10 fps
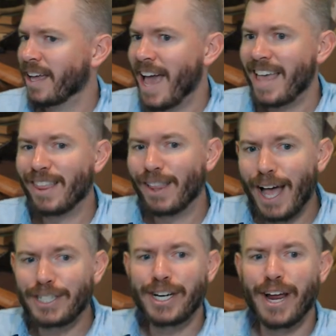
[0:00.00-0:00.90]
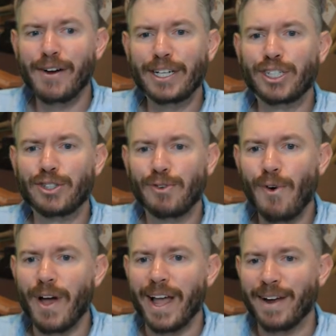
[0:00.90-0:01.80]
And legendary
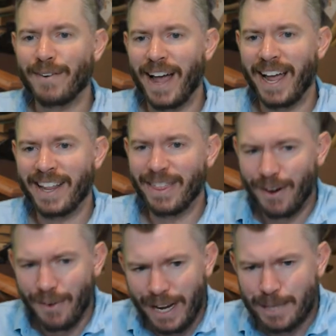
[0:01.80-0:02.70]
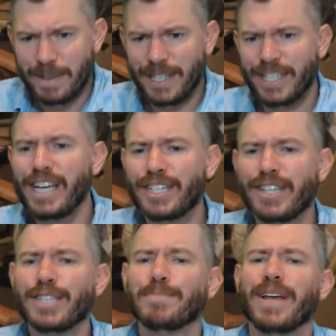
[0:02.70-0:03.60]
Troy, right? The Greeks besieged
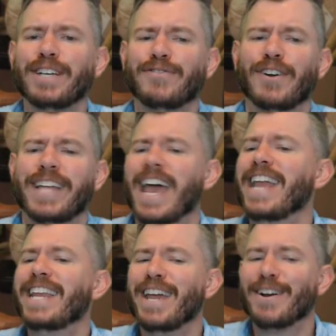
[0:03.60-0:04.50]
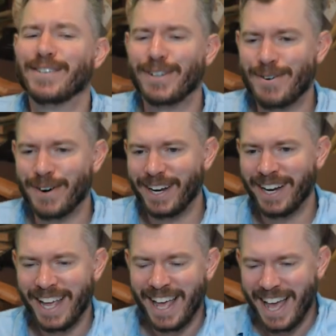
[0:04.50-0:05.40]
this place for 10 years, according
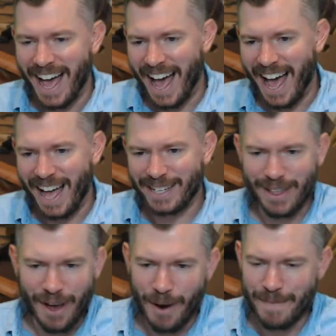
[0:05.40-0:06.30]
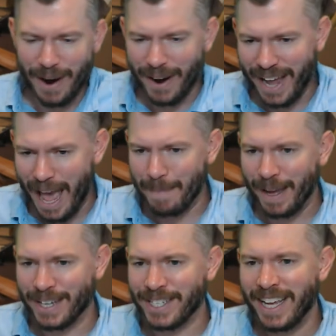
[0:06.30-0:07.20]
uh, to the Homeric
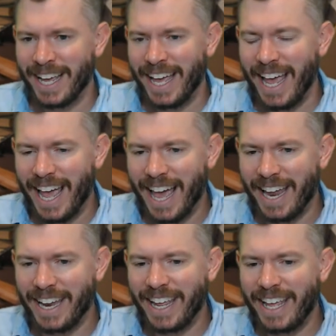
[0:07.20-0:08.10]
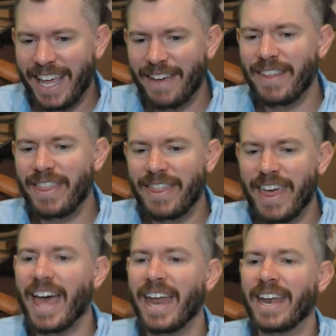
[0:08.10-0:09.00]
epics. And even
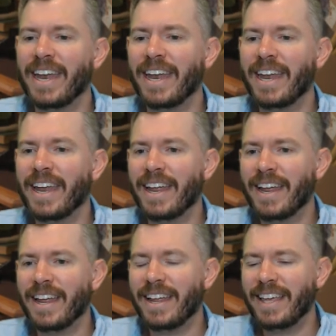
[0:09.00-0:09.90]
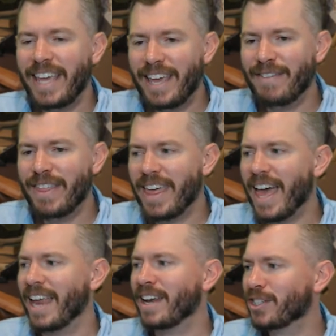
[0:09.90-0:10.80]
then, even
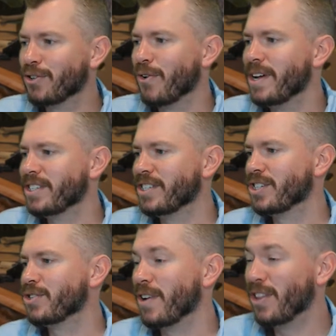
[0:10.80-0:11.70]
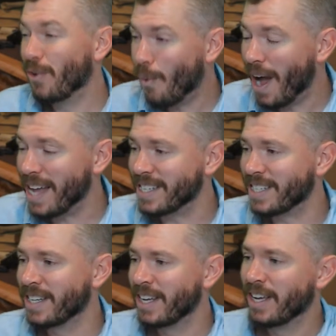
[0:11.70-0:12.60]
then, Troy is destroyed
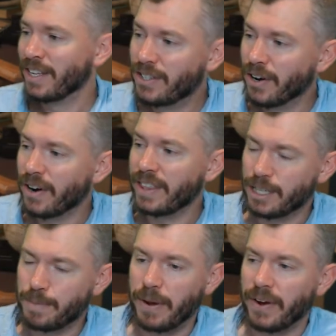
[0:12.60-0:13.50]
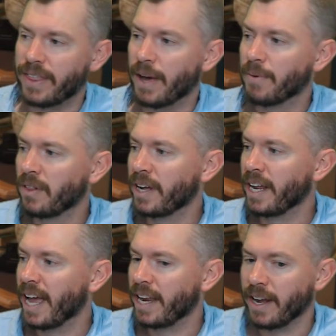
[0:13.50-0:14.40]
twice during this period that we're looking
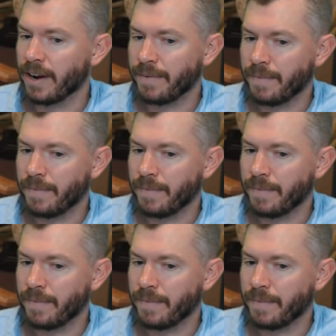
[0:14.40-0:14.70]
at here.